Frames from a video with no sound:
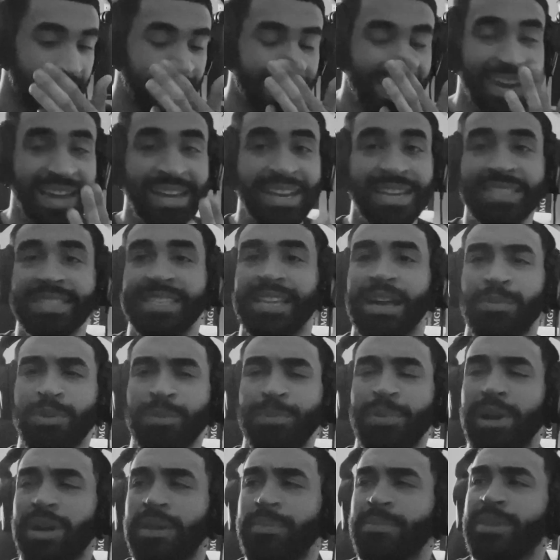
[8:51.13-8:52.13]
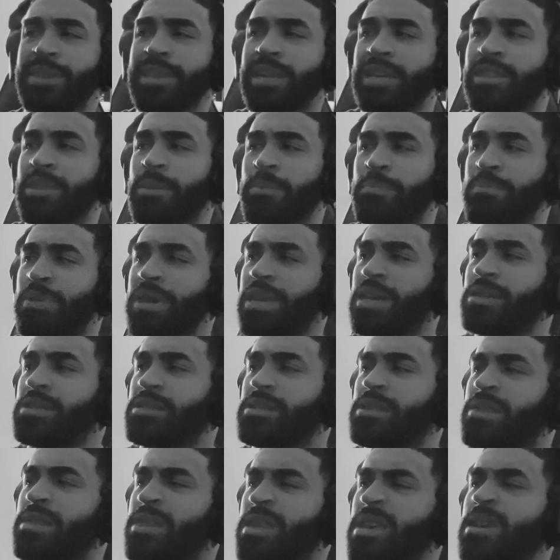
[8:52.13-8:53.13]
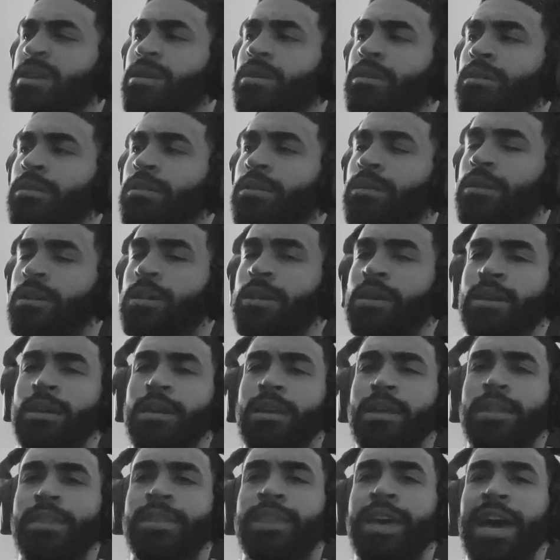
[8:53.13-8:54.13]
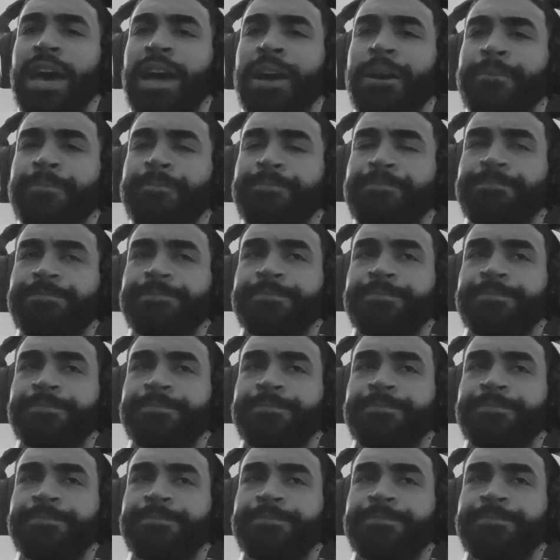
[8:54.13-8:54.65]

And I guess that would probably be like the biggest thing that